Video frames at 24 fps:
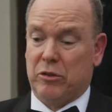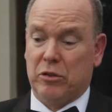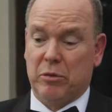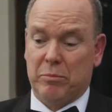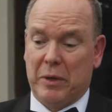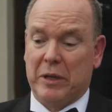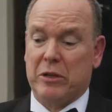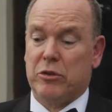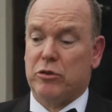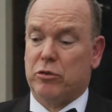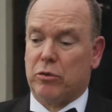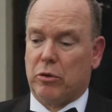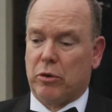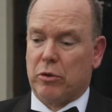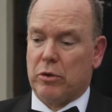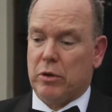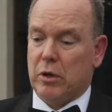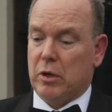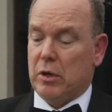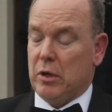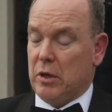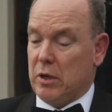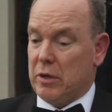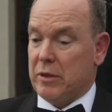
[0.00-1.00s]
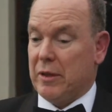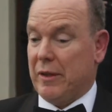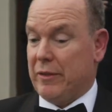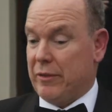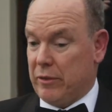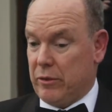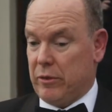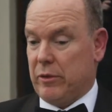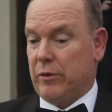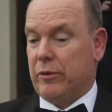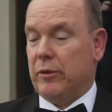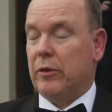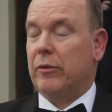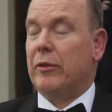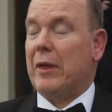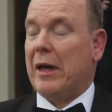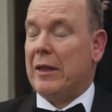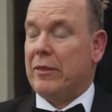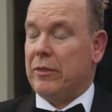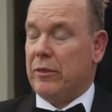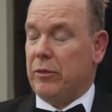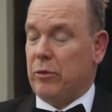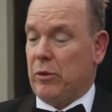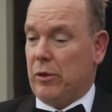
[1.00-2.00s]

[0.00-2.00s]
to make sure that that